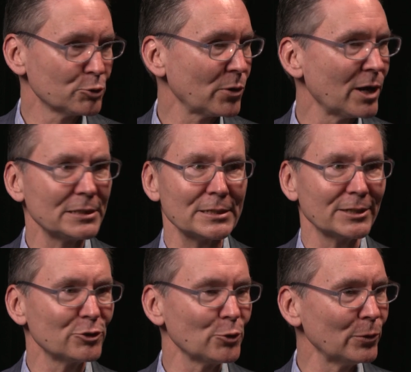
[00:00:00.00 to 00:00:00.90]

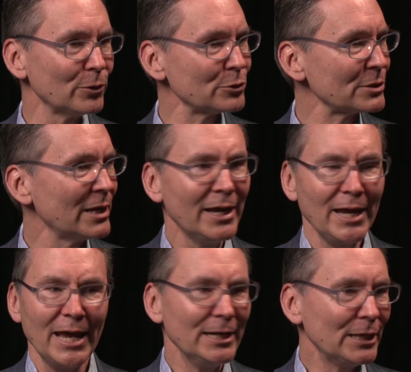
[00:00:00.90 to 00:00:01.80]
processing tools,
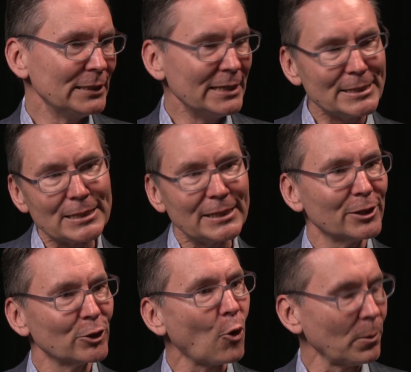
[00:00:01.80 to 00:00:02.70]
and he could easily
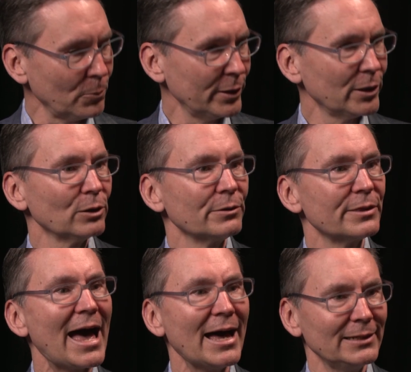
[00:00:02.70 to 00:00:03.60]
incorporate all of
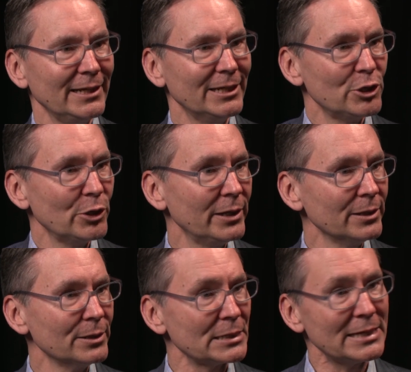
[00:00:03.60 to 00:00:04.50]
that into
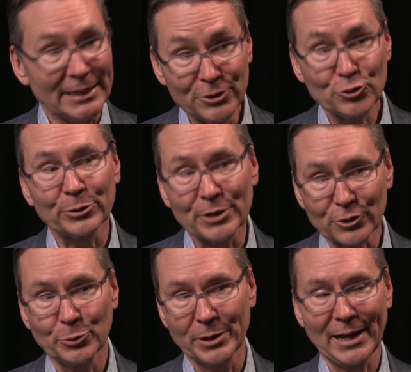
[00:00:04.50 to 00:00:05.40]
his
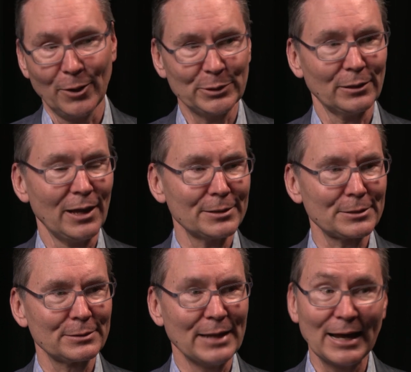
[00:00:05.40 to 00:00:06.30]
introductory accounting
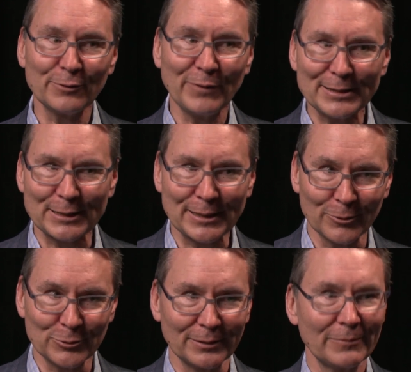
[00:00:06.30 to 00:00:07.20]
class. Not advanced
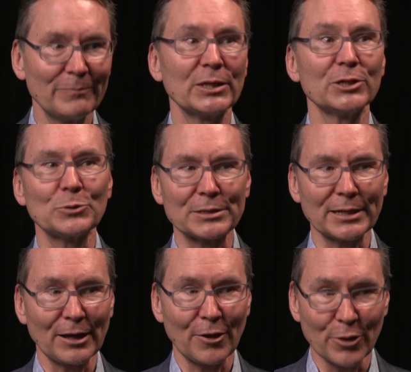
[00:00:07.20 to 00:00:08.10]
accounting, this was
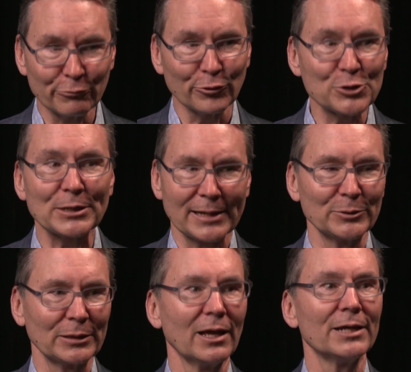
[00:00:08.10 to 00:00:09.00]
like the first
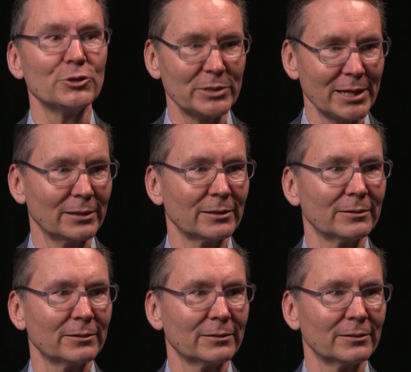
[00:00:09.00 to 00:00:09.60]
accounting class you take.